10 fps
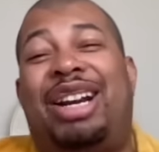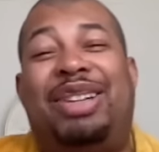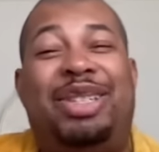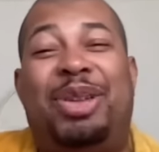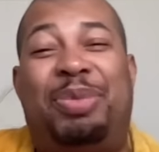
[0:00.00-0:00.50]

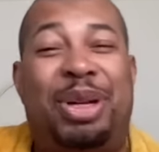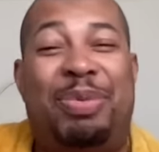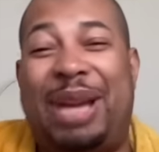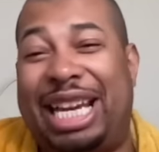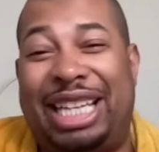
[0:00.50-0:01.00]
out to the put
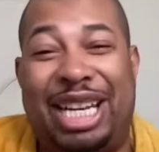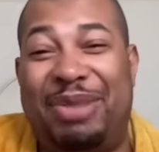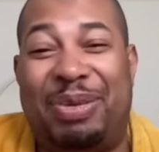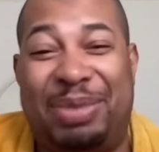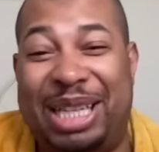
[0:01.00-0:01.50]
it back lady
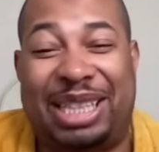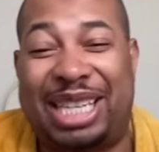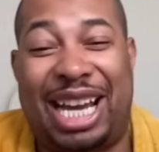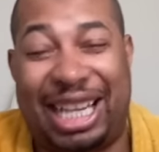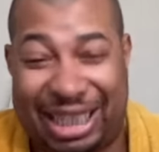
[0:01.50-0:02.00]
from
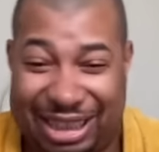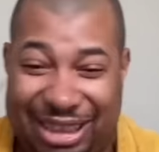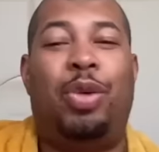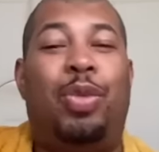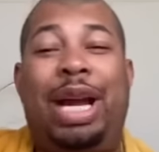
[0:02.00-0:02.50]
TikTok.
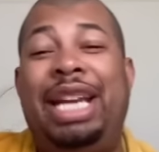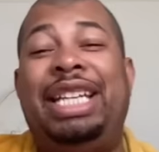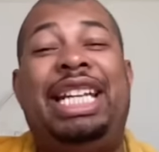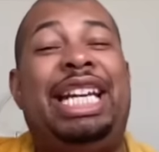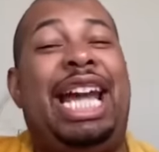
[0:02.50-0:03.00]

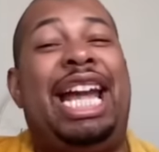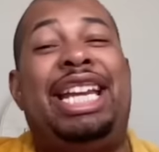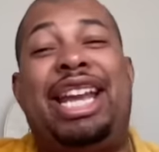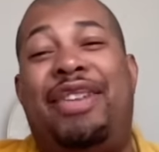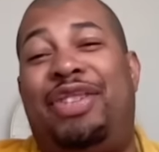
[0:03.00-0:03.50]
Wendy
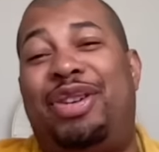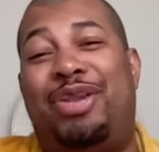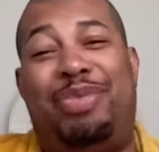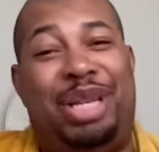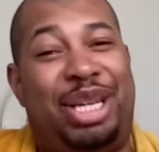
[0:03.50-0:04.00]
ain't never going
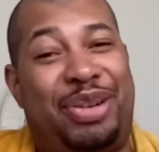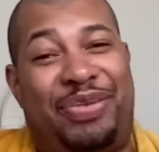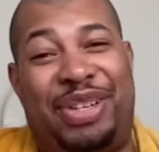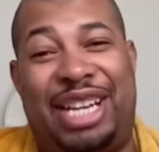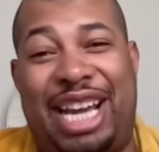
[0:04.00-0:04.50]
to be here
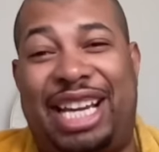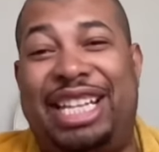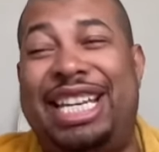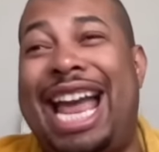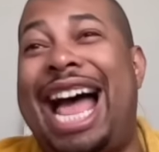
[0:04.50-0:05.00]
for NECA.
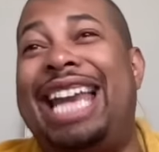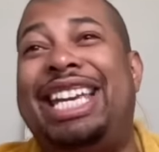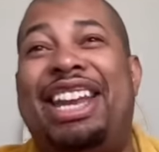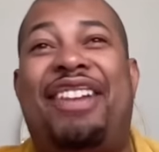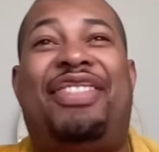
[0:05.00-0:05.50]
Not
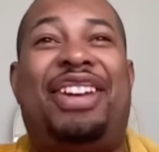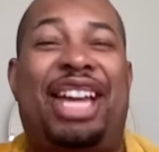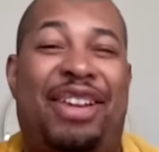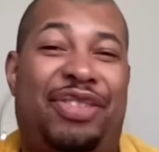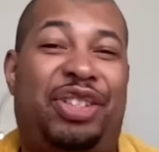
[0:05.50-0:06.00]
never,
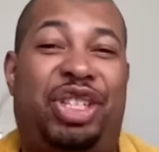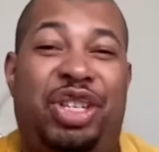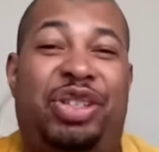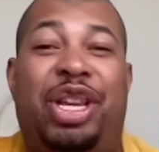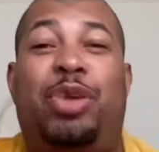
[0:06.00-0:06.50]
ever. She
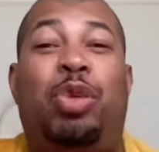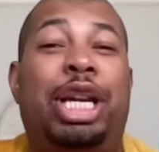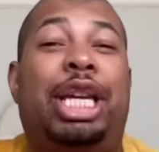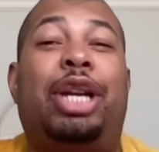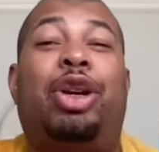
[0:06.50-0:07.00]
said, we
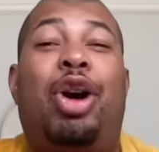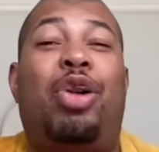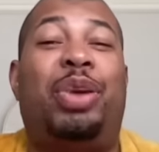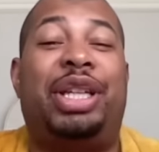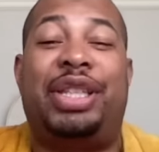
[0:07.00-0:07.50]
can
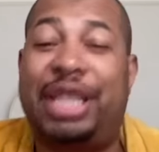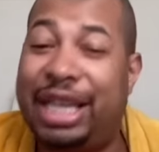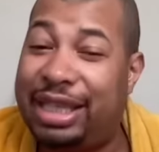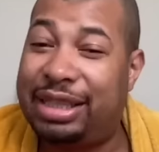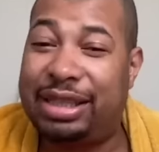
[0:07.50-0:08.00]

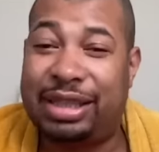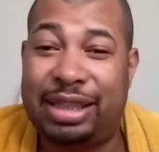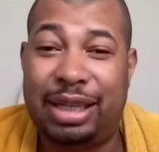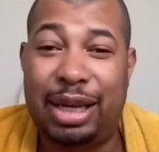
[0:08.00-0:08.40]
coexist.